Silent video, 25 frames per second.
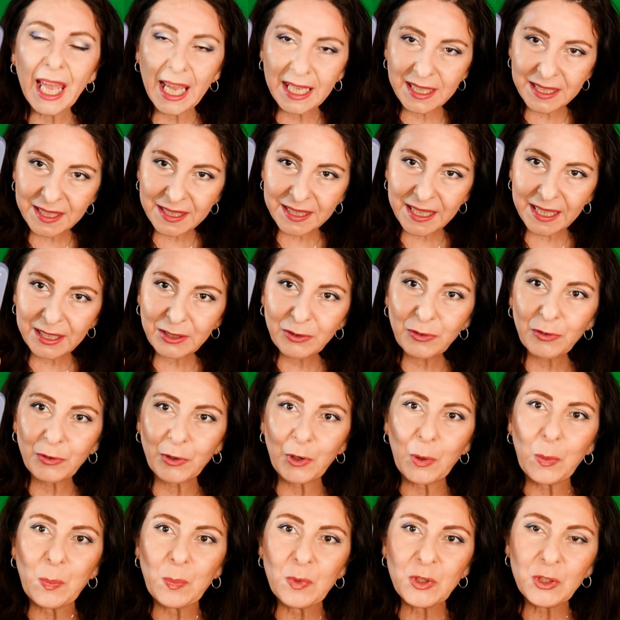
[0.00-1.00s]
handset
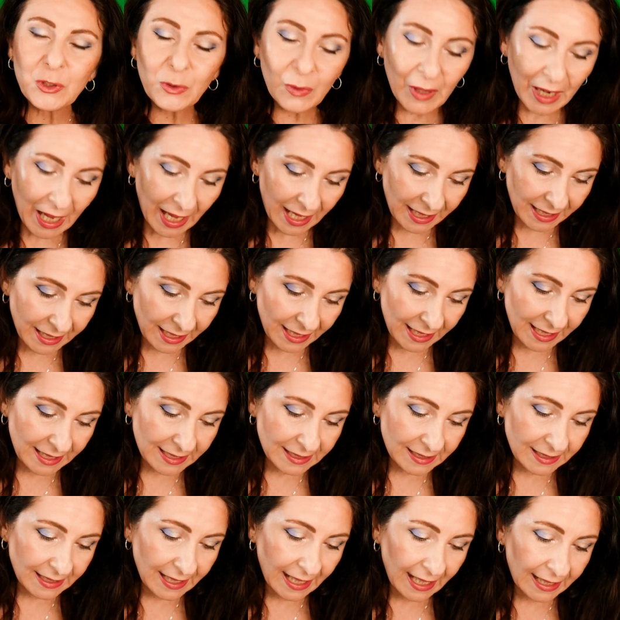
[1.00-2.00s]
from Ulike
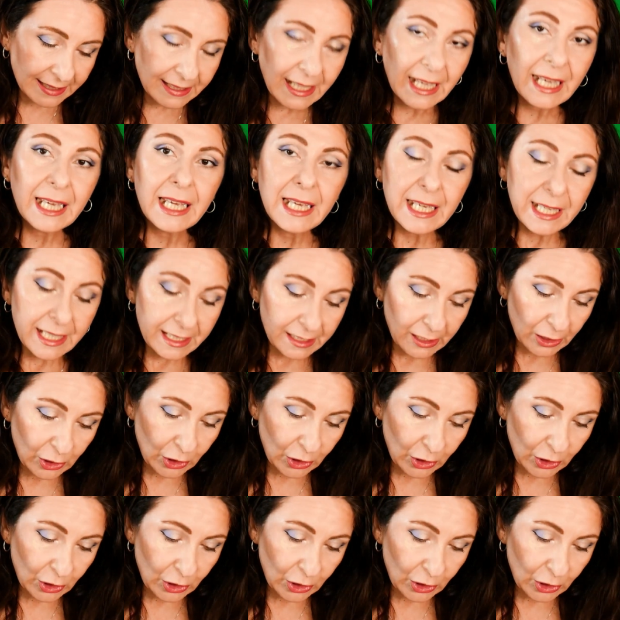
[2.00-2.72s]
is that it